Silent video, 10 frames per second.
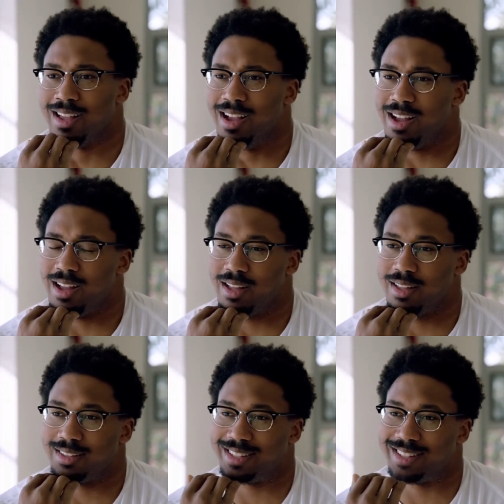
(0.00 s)

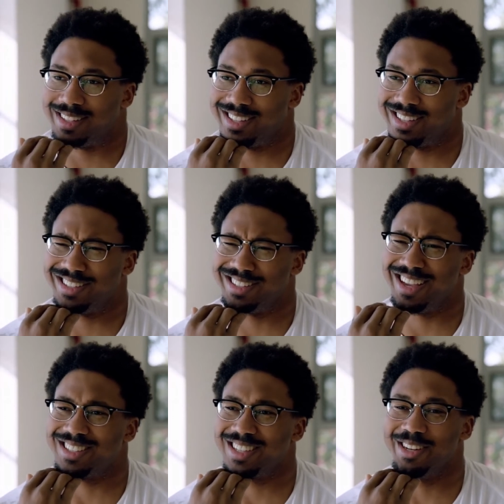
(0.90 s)
Uh,
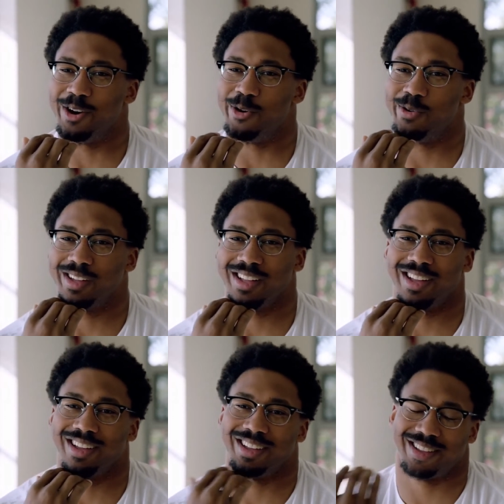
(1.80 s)
yes and no.
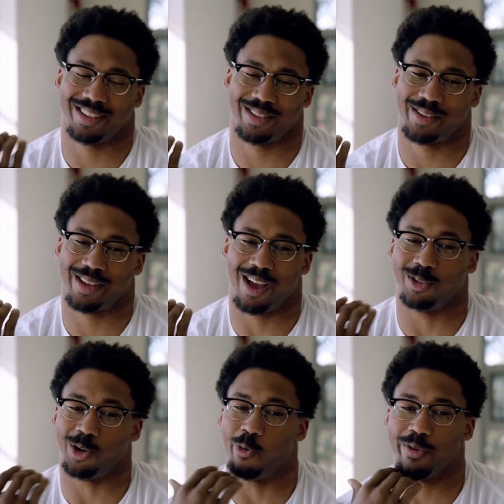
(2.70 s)
I
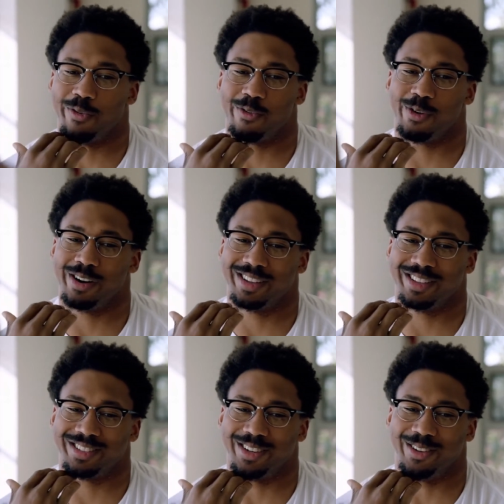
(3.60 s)
was hoping for it,
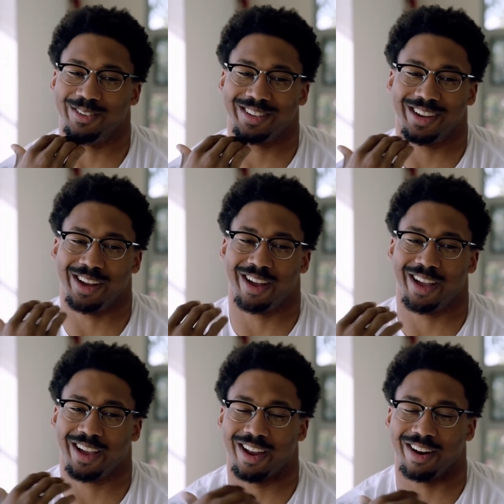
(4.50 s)
so uh,
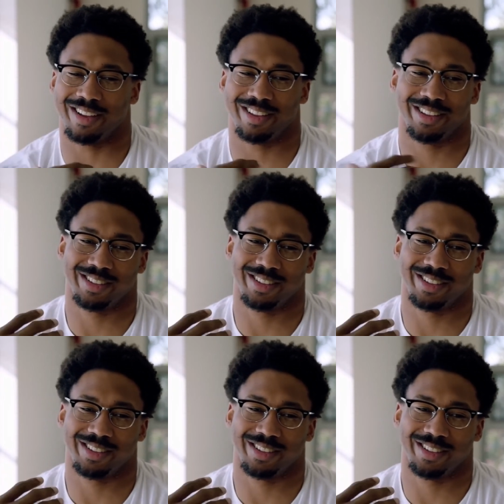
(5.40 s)
I kind of